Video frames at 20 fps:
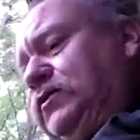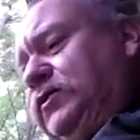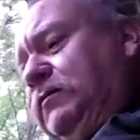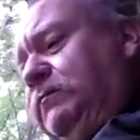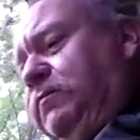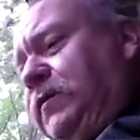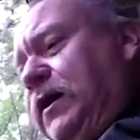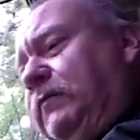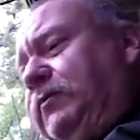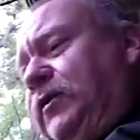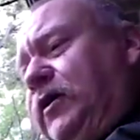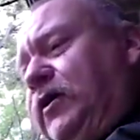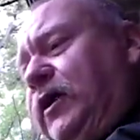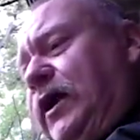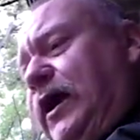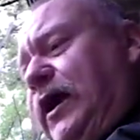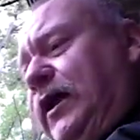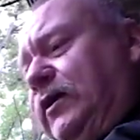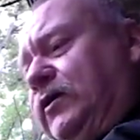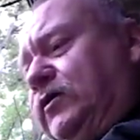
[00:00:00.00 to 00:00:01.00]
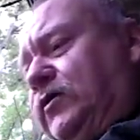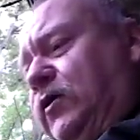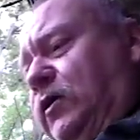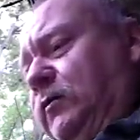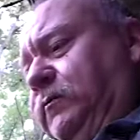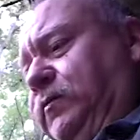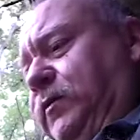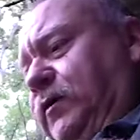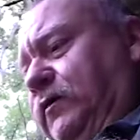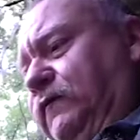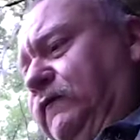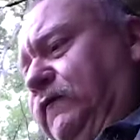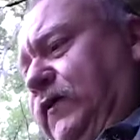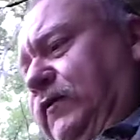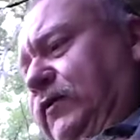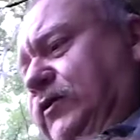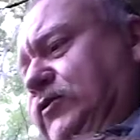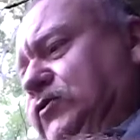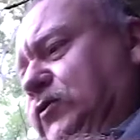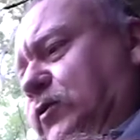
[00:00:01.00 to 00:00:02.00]
I'm probably going to add a tarp here
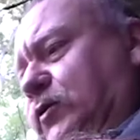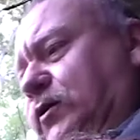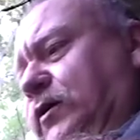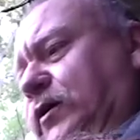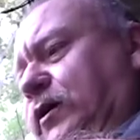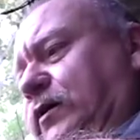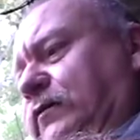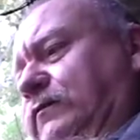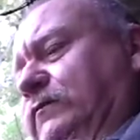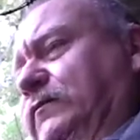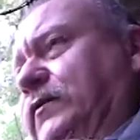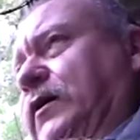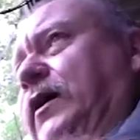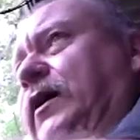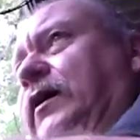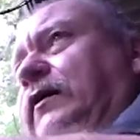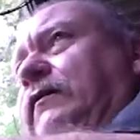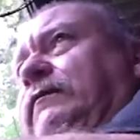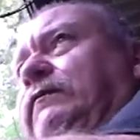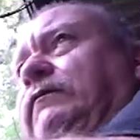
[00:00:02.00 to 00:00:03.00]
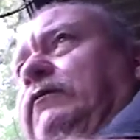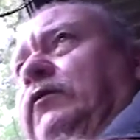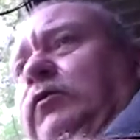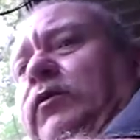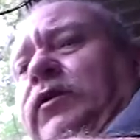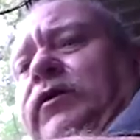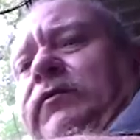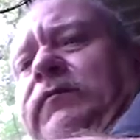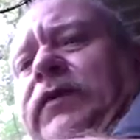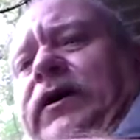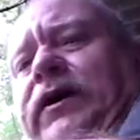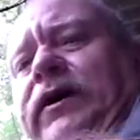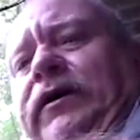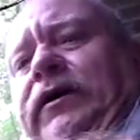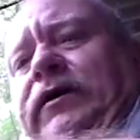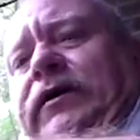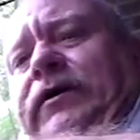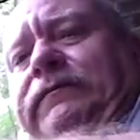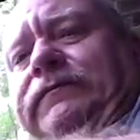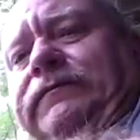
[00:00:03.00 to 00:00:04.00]
very shortly. I ruined my,
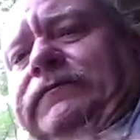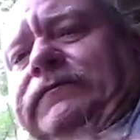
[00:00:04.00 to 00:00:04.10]
uh,